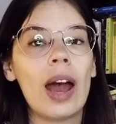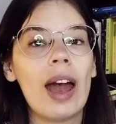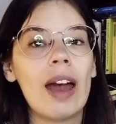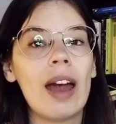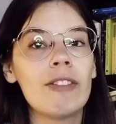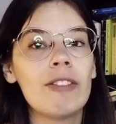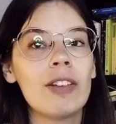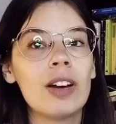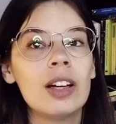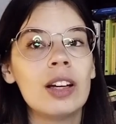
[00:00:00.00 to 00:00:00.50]

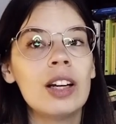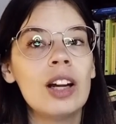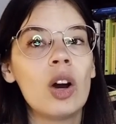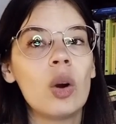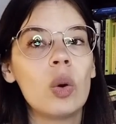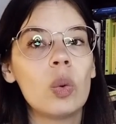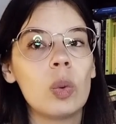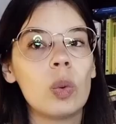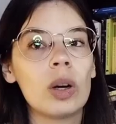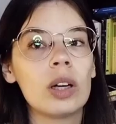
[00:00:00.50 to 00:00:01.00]
Evan
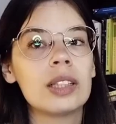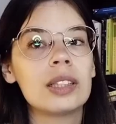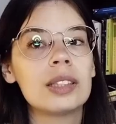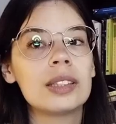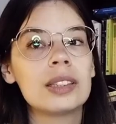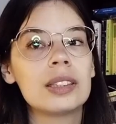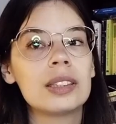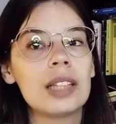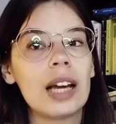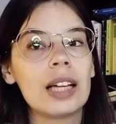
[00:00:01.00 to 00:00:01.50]

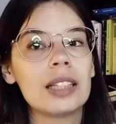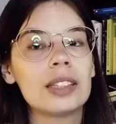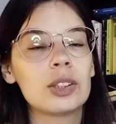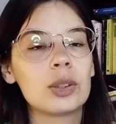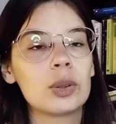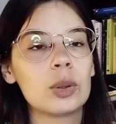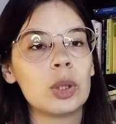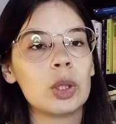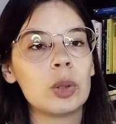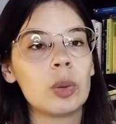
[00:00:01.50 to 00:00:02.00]
was at
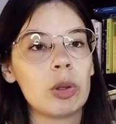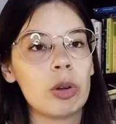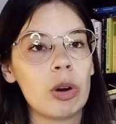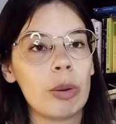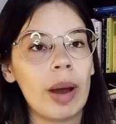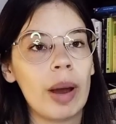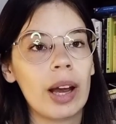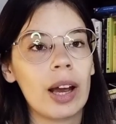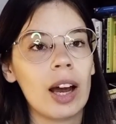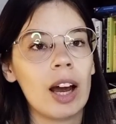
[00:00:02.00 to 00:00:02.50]
school with
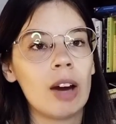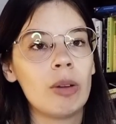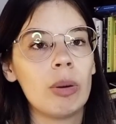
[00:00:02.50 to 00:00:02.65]
Rebecca.